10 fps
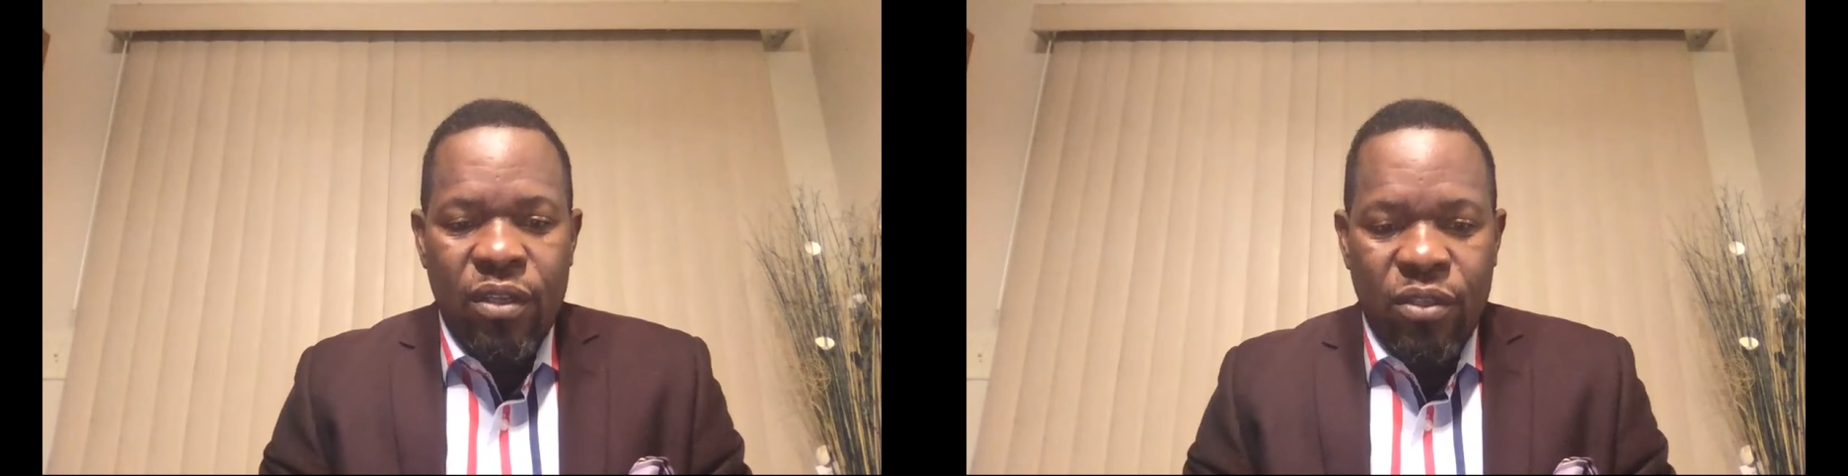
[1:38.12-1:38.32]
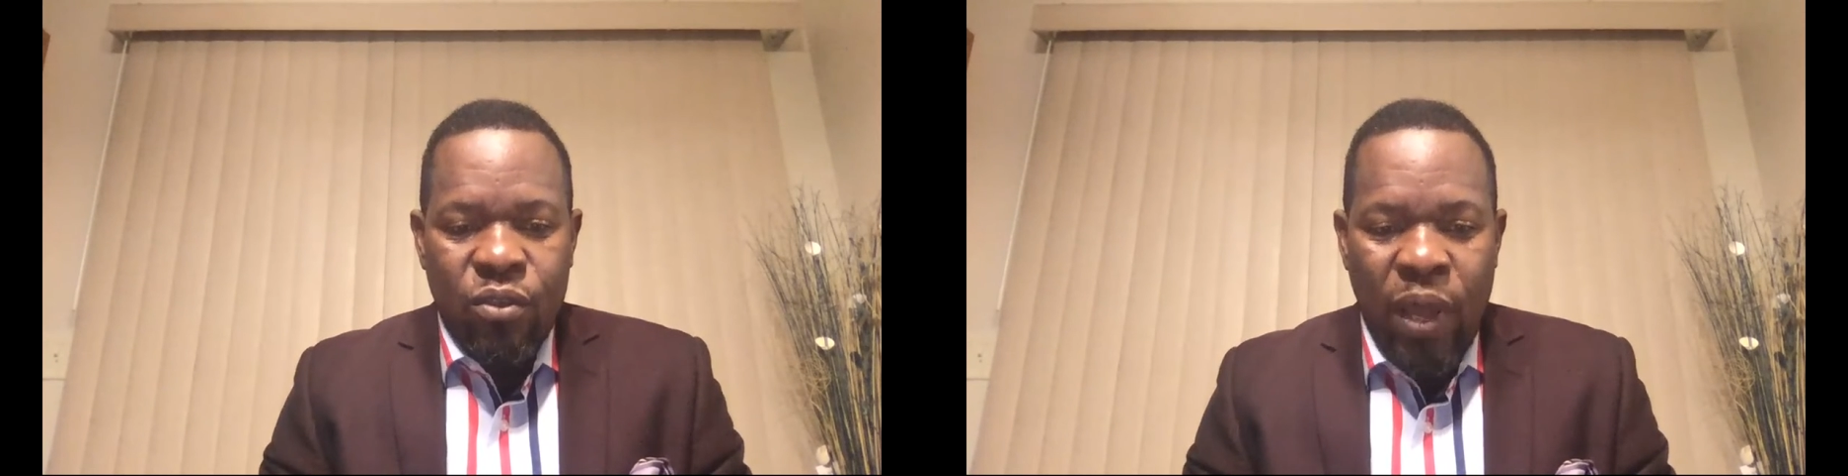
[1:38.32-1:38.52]

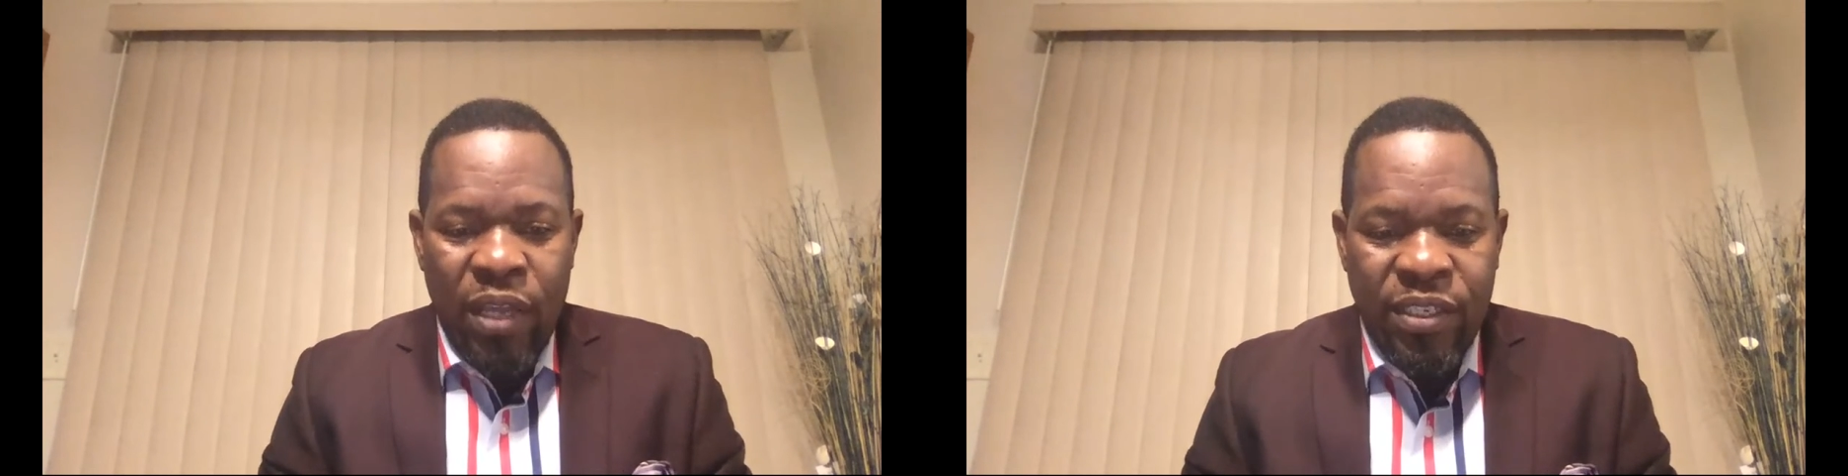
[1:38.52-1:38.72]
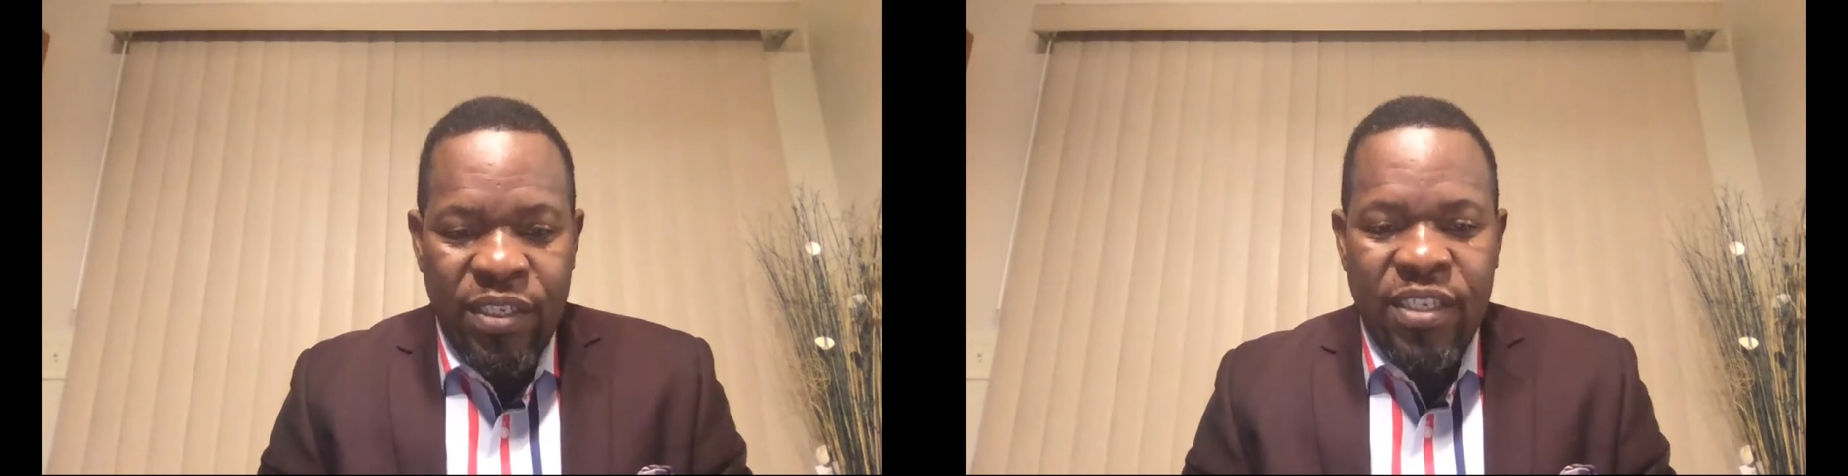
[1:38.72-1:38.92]
to
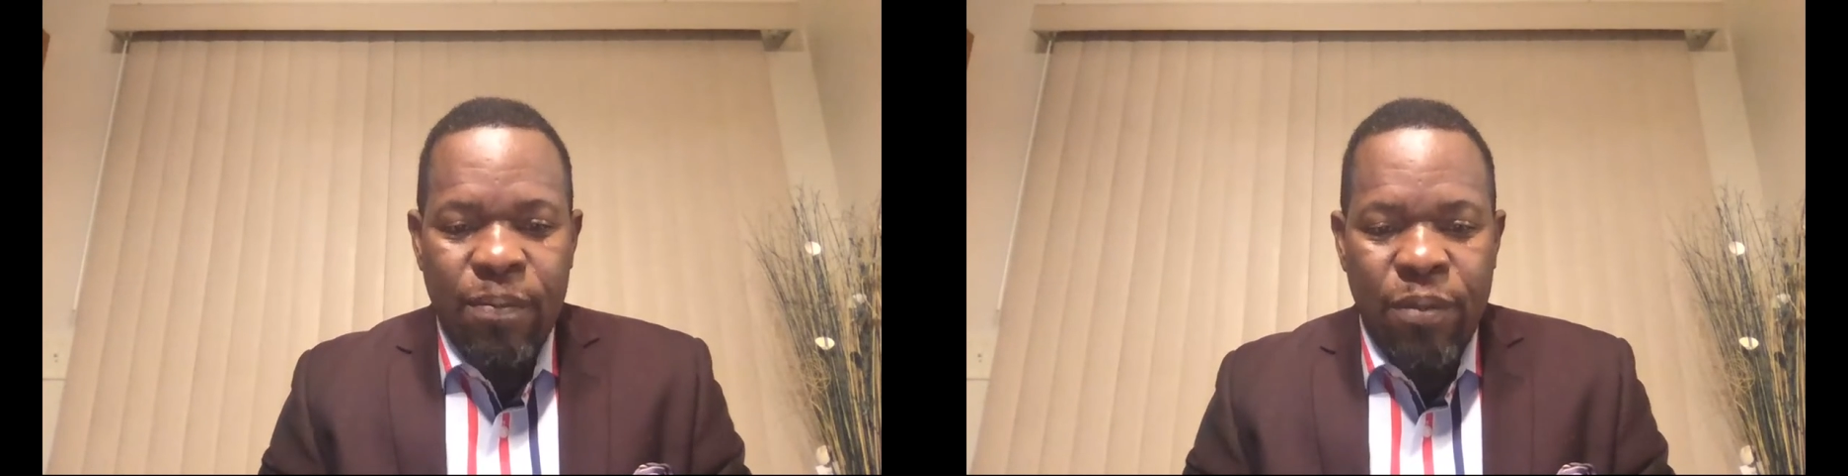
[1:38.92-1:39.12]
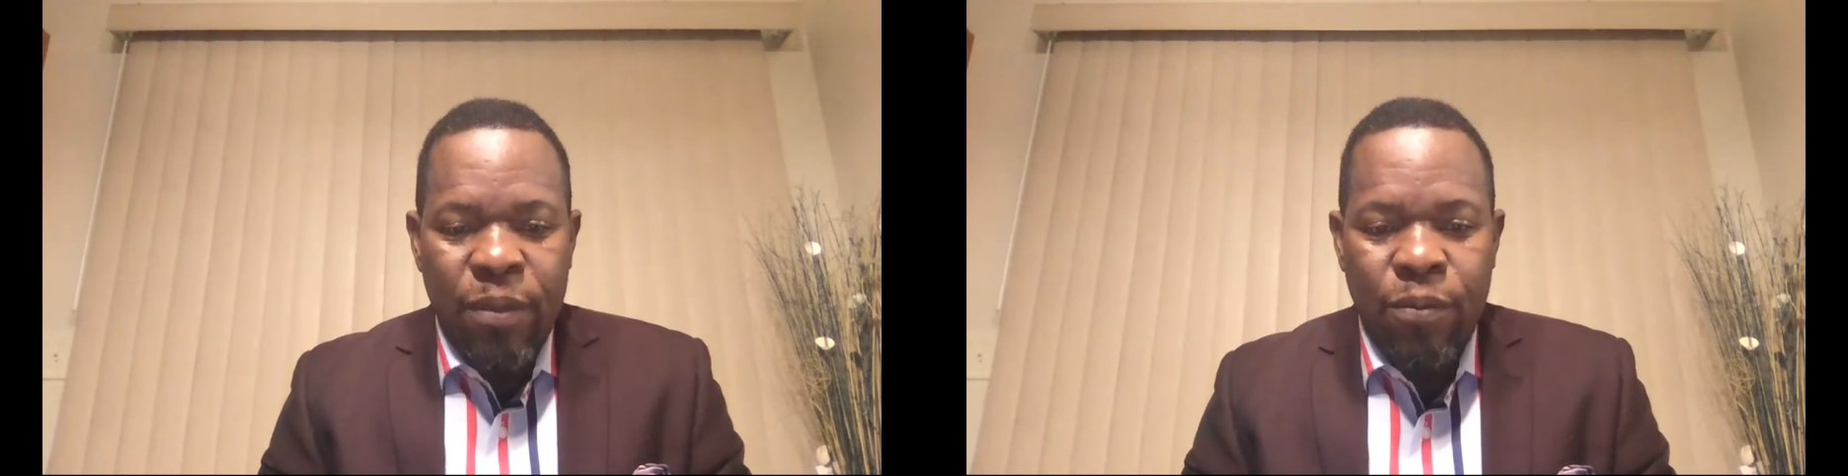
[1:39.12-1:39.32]

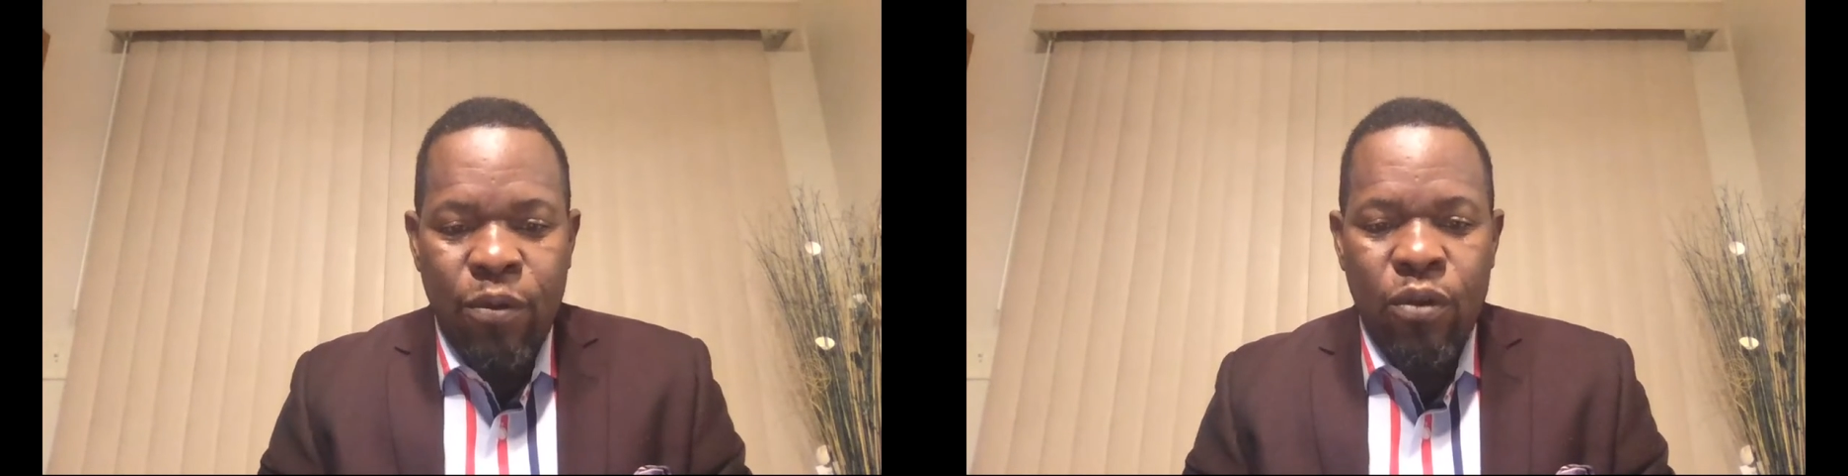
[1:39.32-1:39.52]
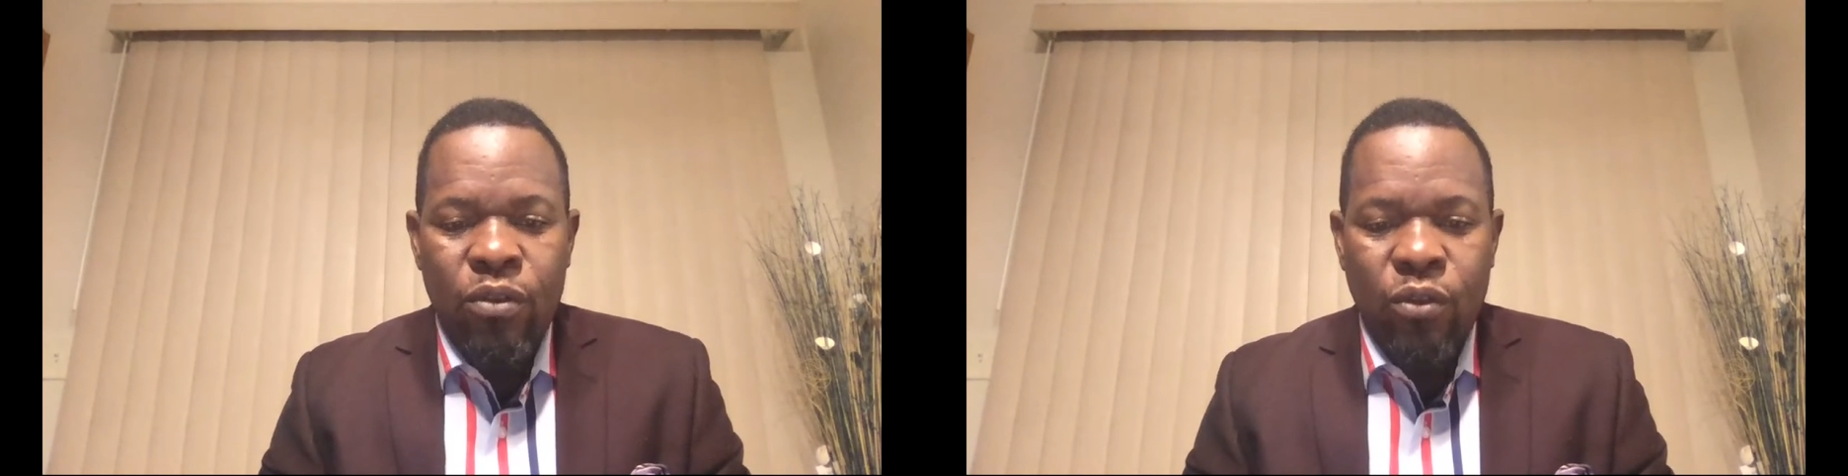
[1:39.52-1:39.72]
assist
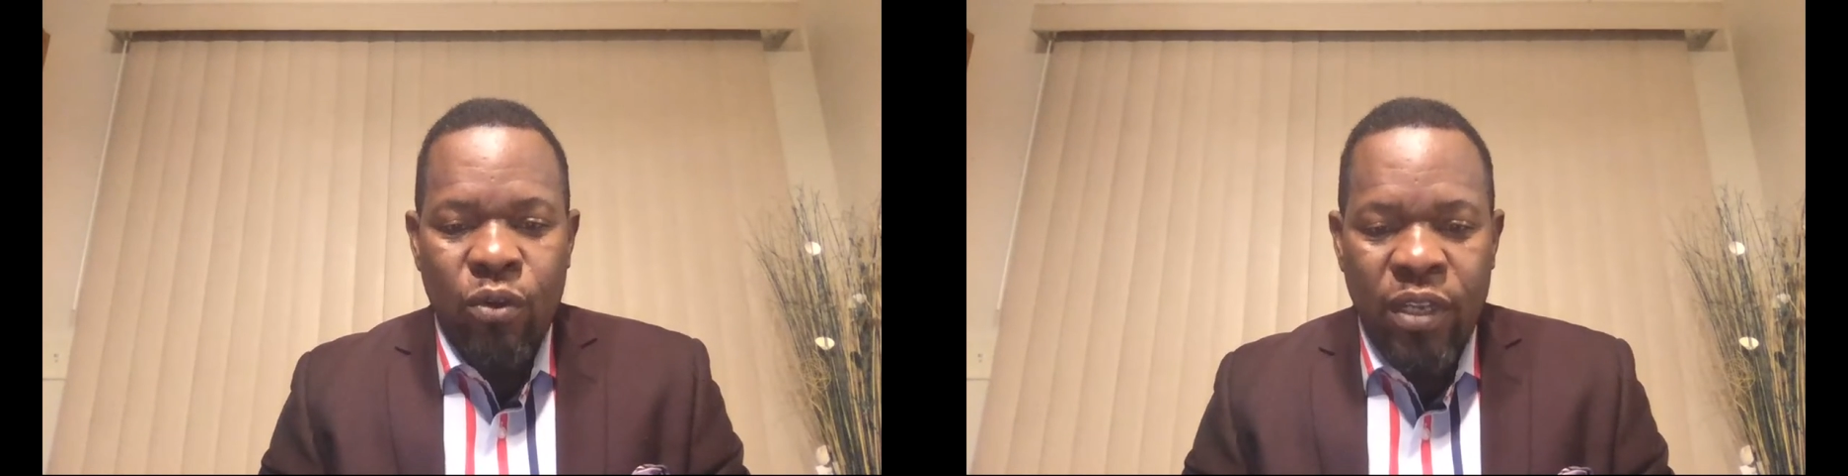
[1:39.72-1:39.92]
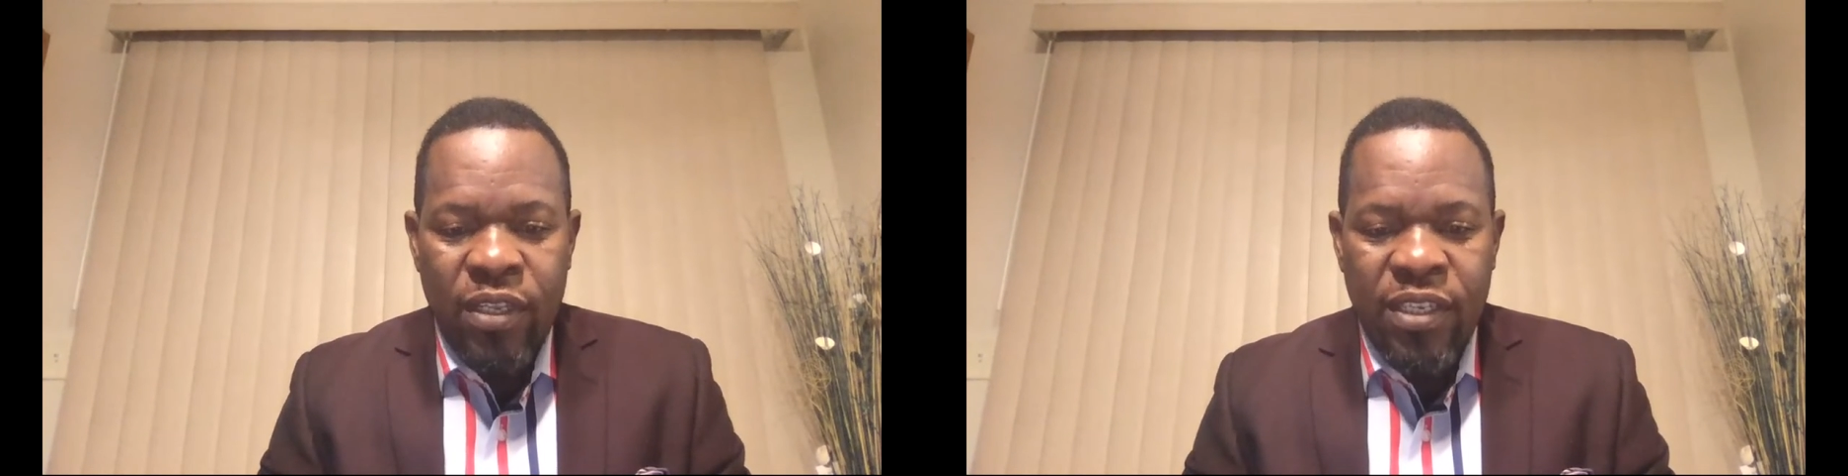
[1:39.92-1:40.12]
people to
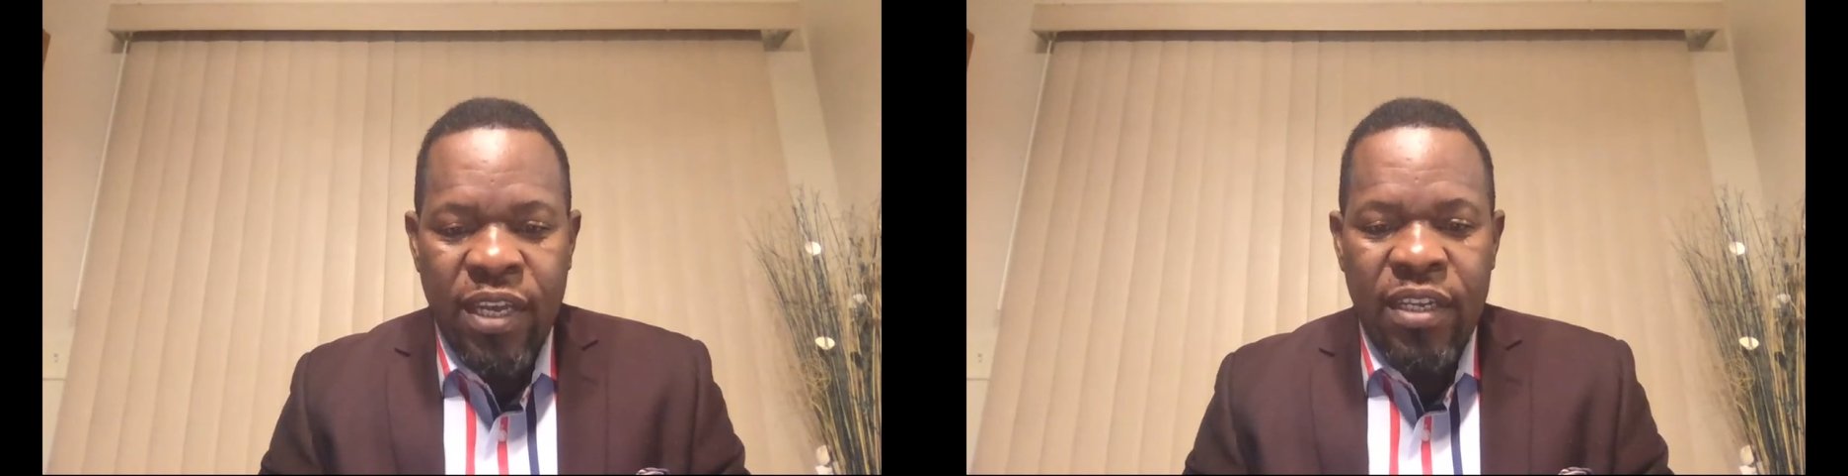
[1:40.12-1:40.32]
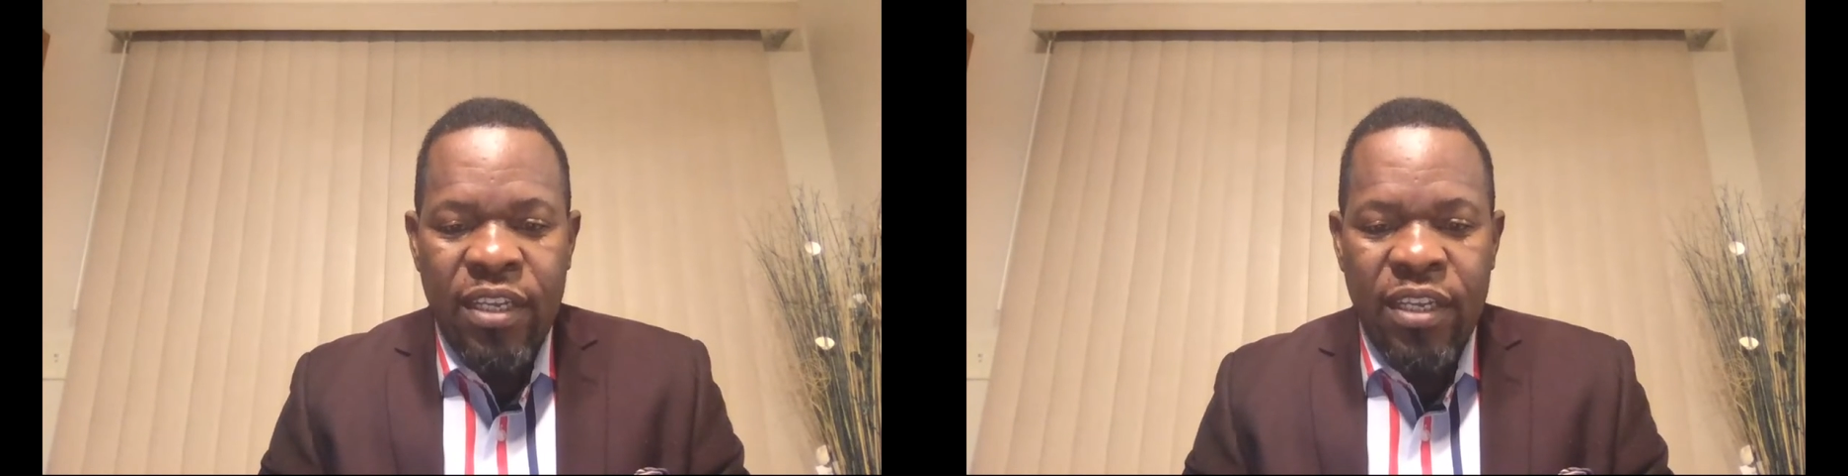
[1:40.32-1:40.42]
understand